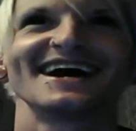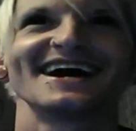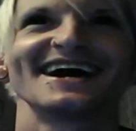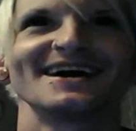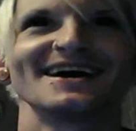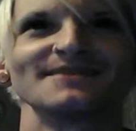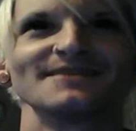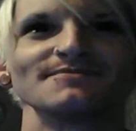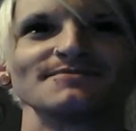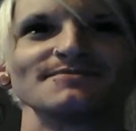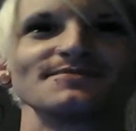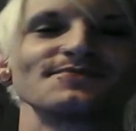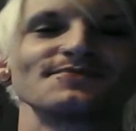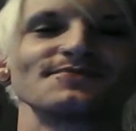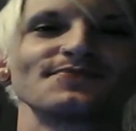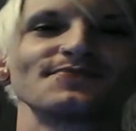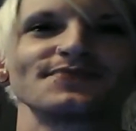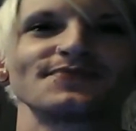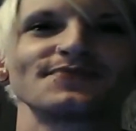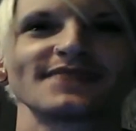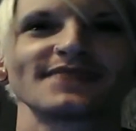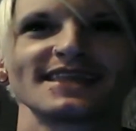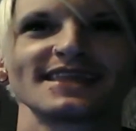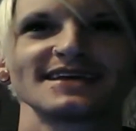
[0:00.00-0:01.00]
Um,
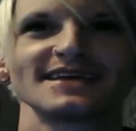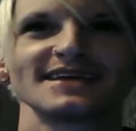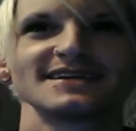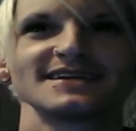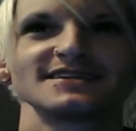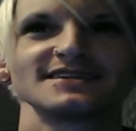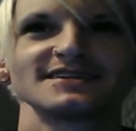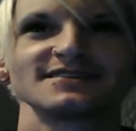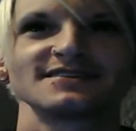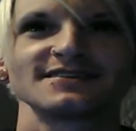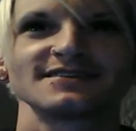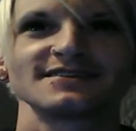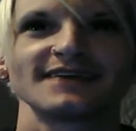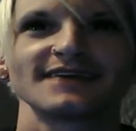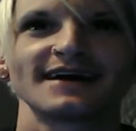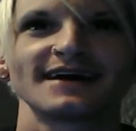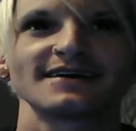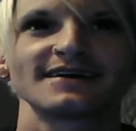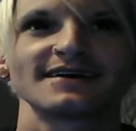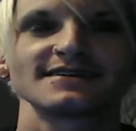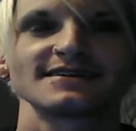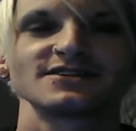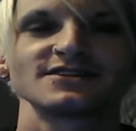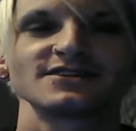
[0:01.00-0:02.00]
so
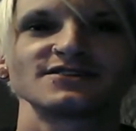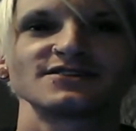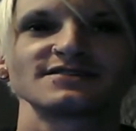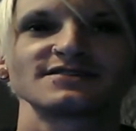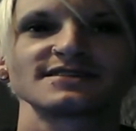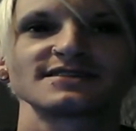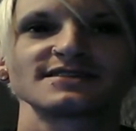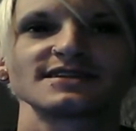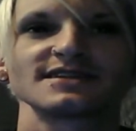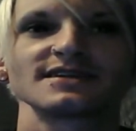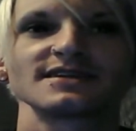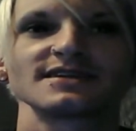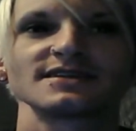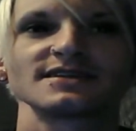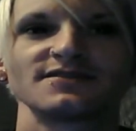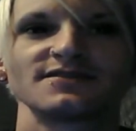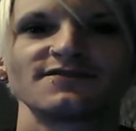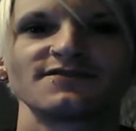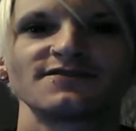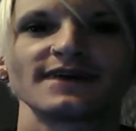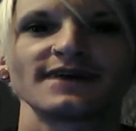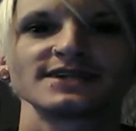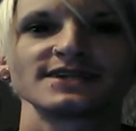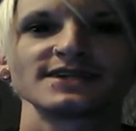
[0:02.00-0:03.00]
yeah, just
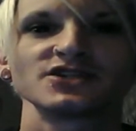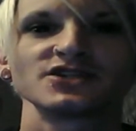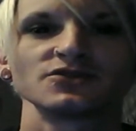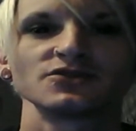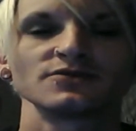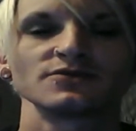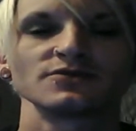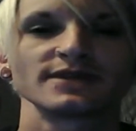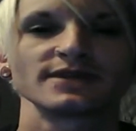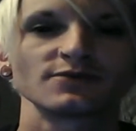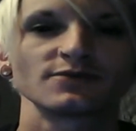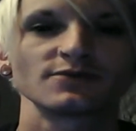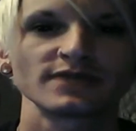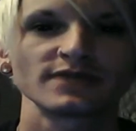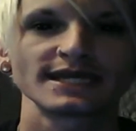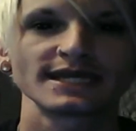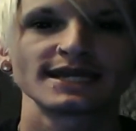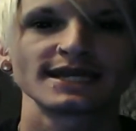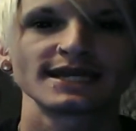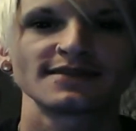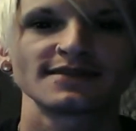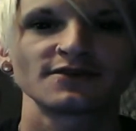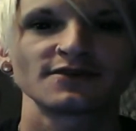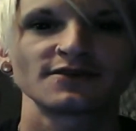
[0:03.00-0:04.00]
fine tune.
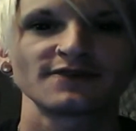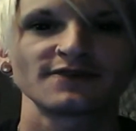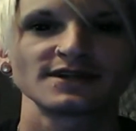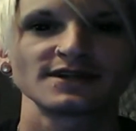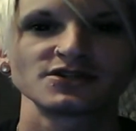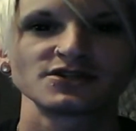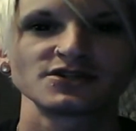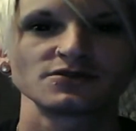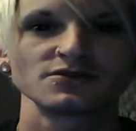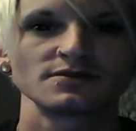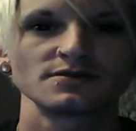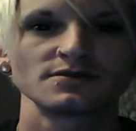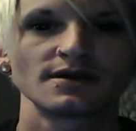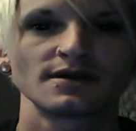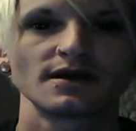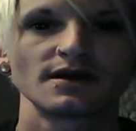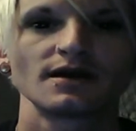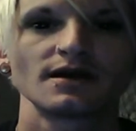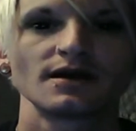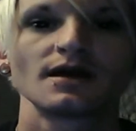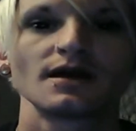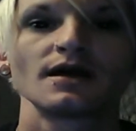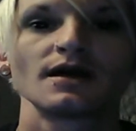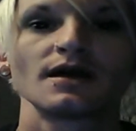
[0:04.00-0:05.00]
Really get in there, fine tune.
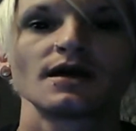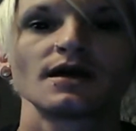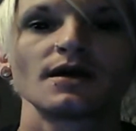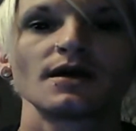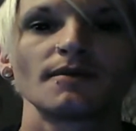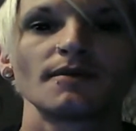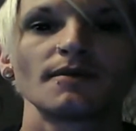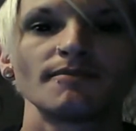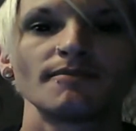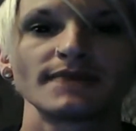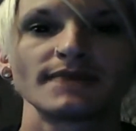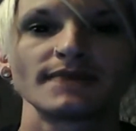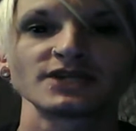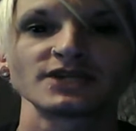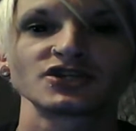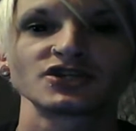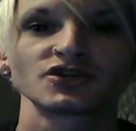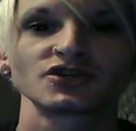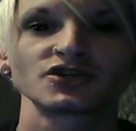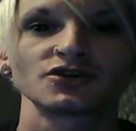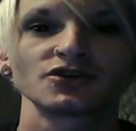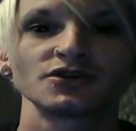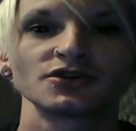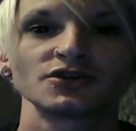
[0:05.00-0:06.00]
Make
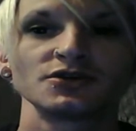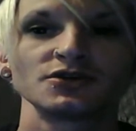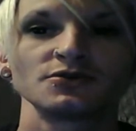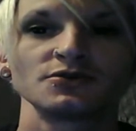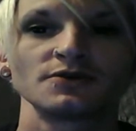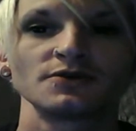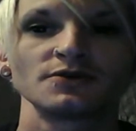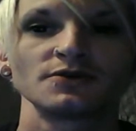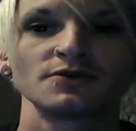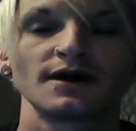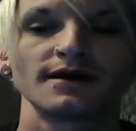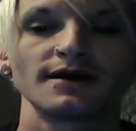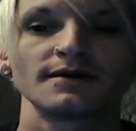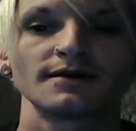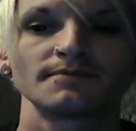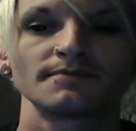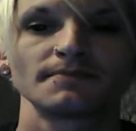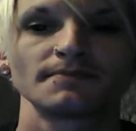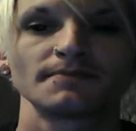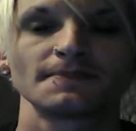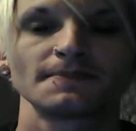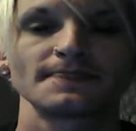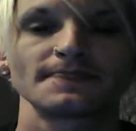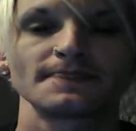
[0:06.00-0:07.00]
sure you uh,
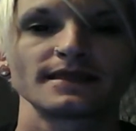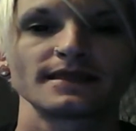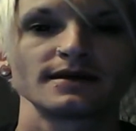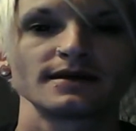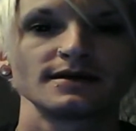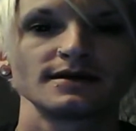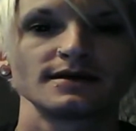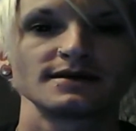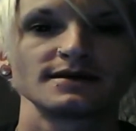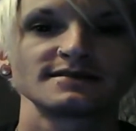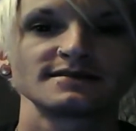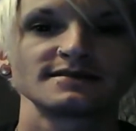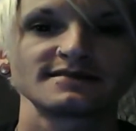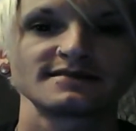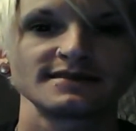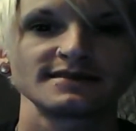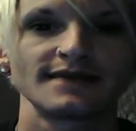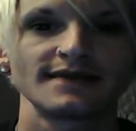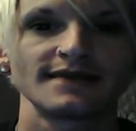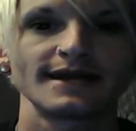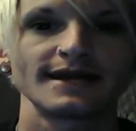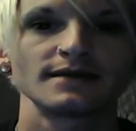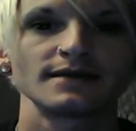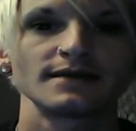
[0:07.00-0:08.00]

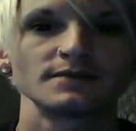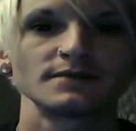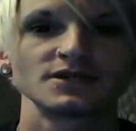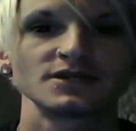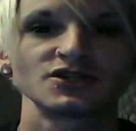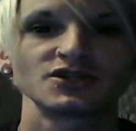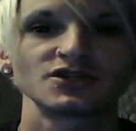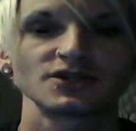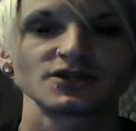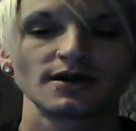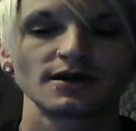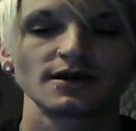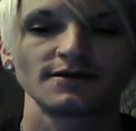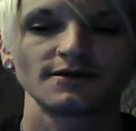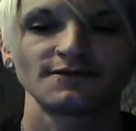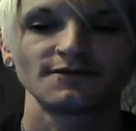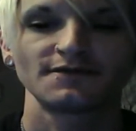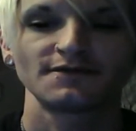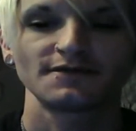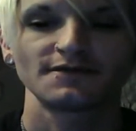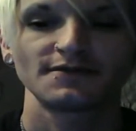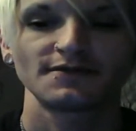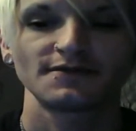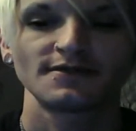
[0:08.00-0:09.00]
see that image of
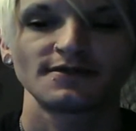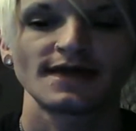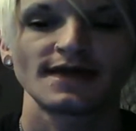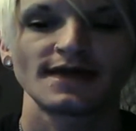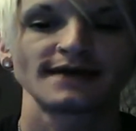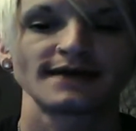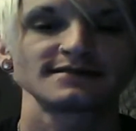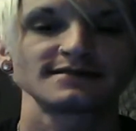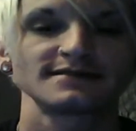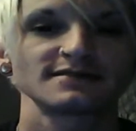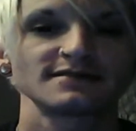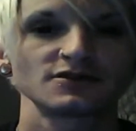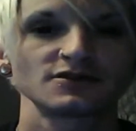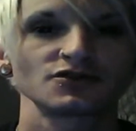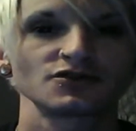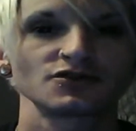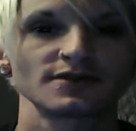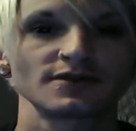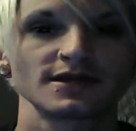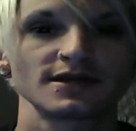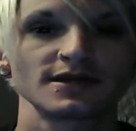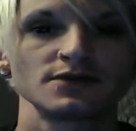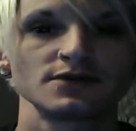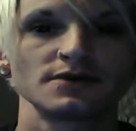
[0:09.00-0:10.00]
that
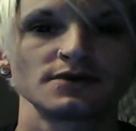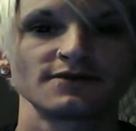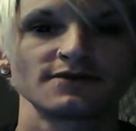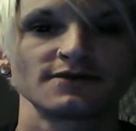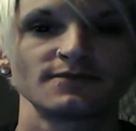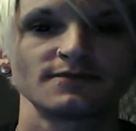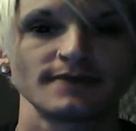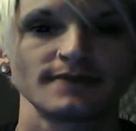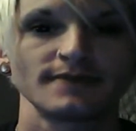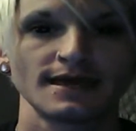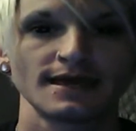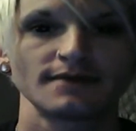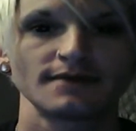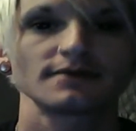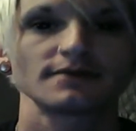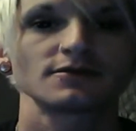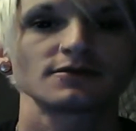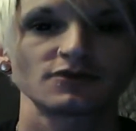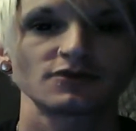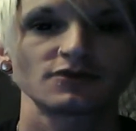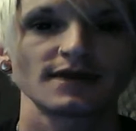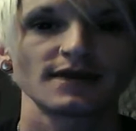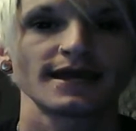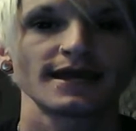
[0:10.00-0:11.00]
sigil that you have
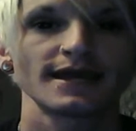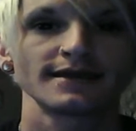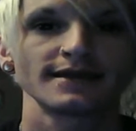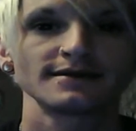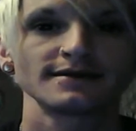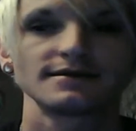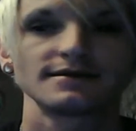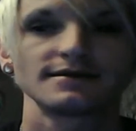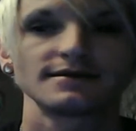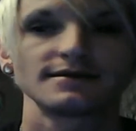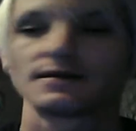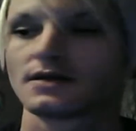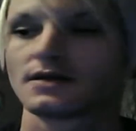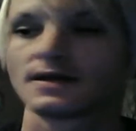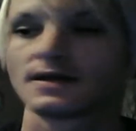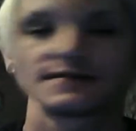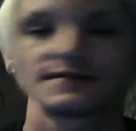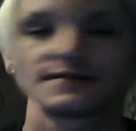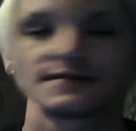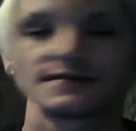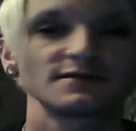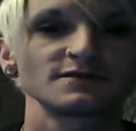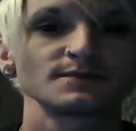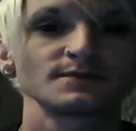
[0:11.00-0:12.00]
created
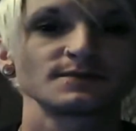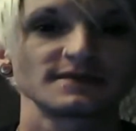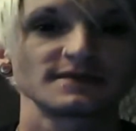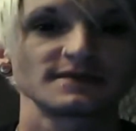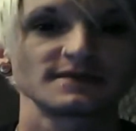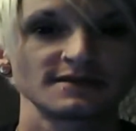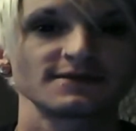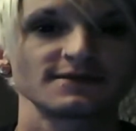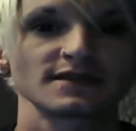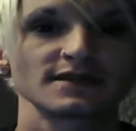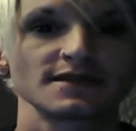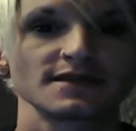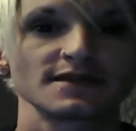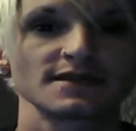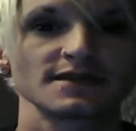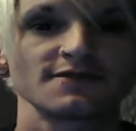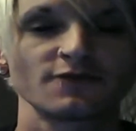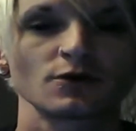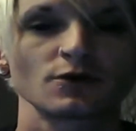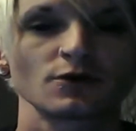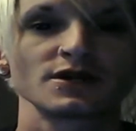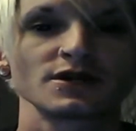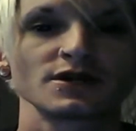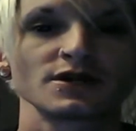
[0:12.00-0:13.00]
specifically
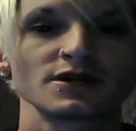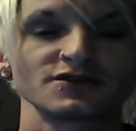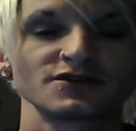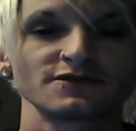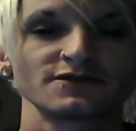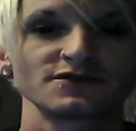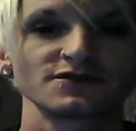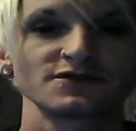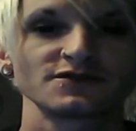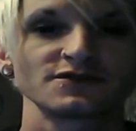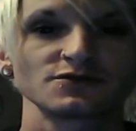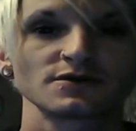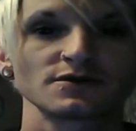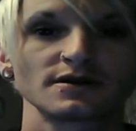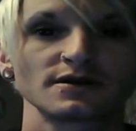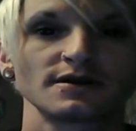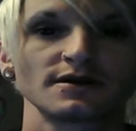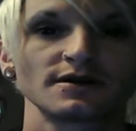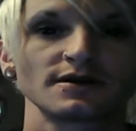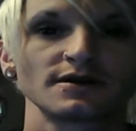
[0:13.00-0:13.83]
for your servitor.